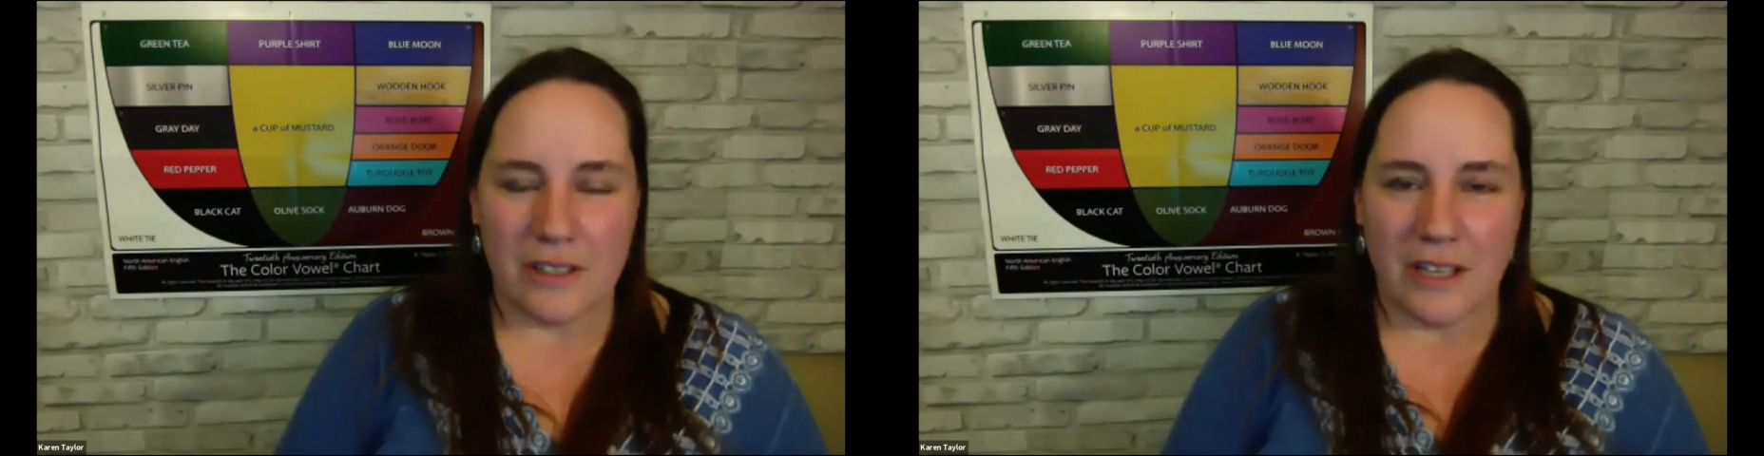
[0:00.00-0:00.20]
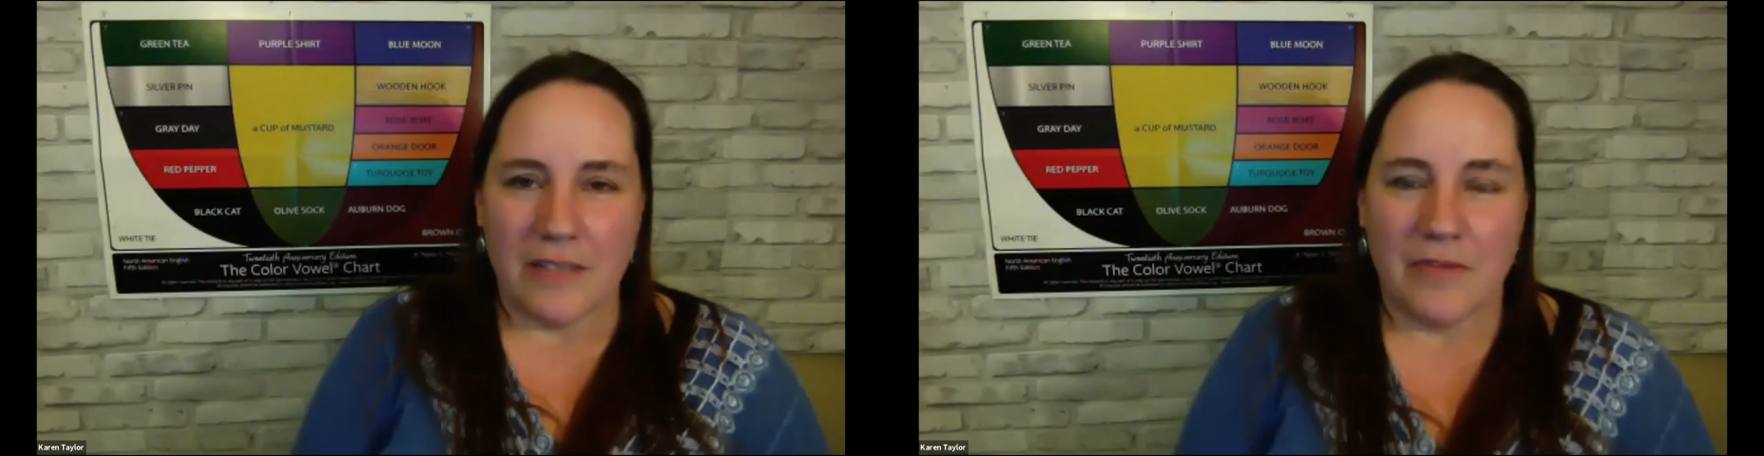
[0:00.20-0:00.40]

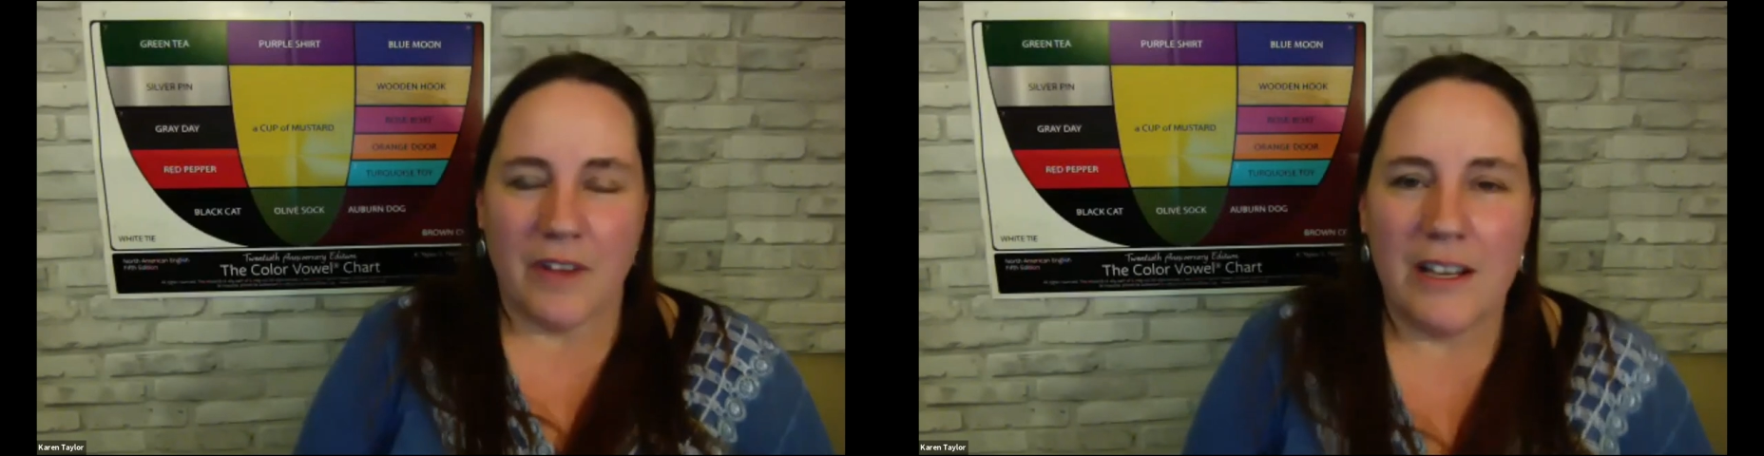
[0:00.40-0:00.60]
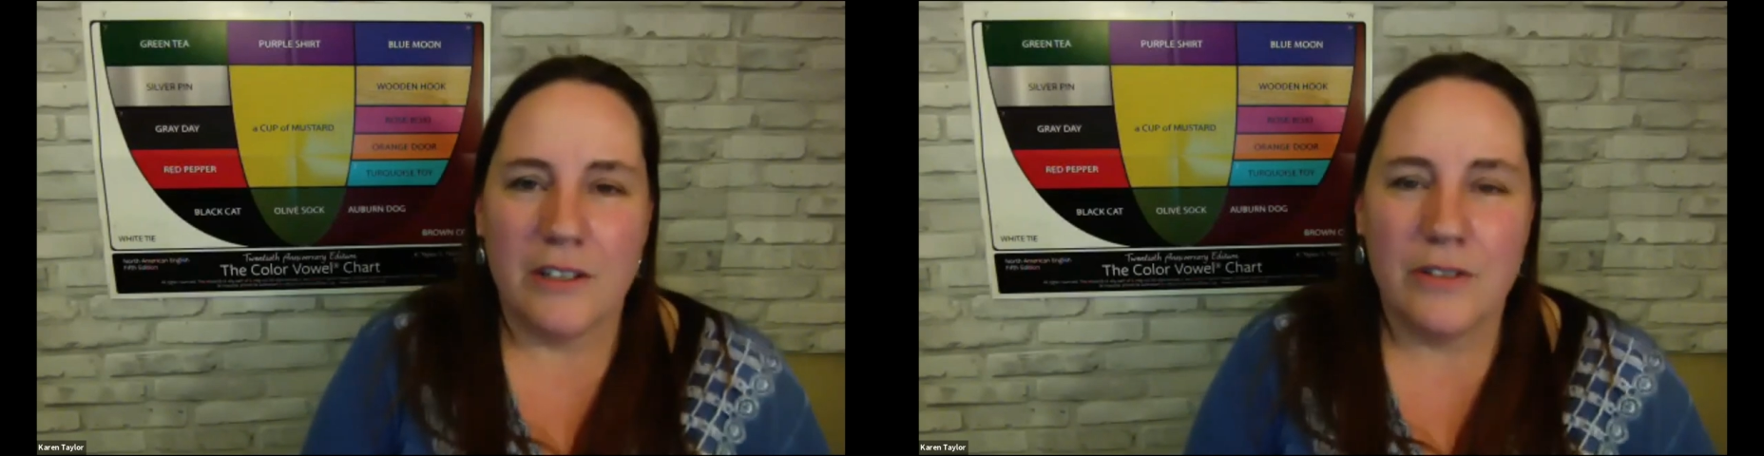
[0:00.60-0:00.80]
I
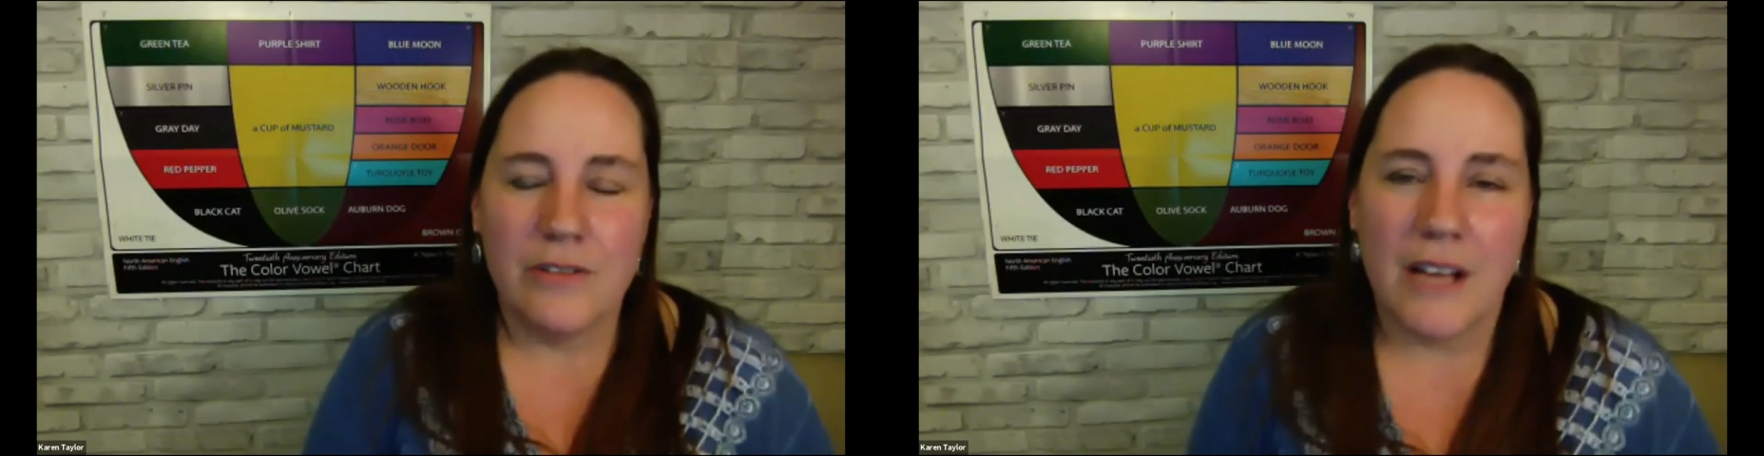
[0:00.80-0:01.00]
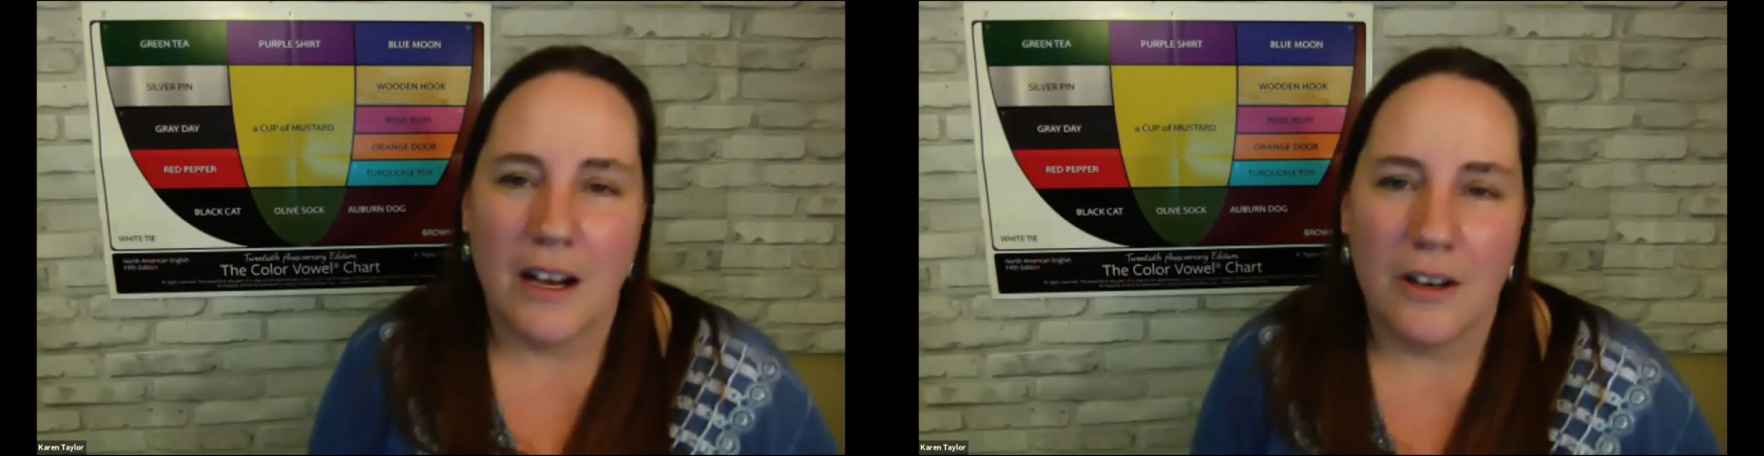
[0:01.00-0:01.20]
invite you
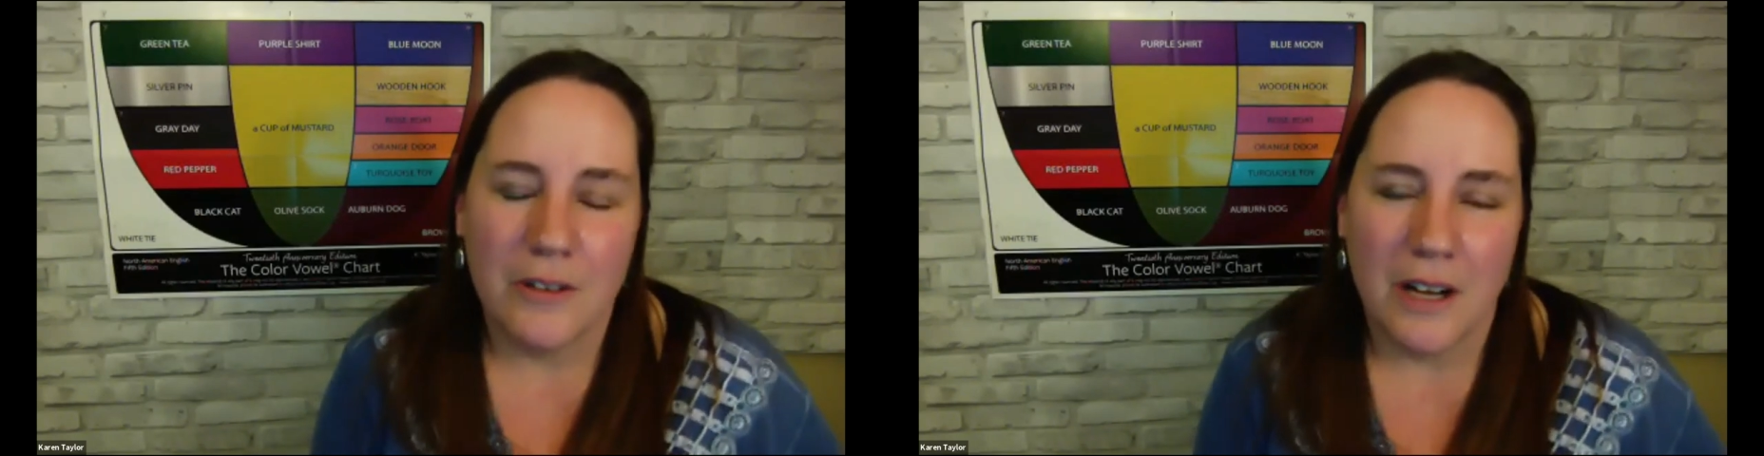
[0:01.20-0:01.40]
now.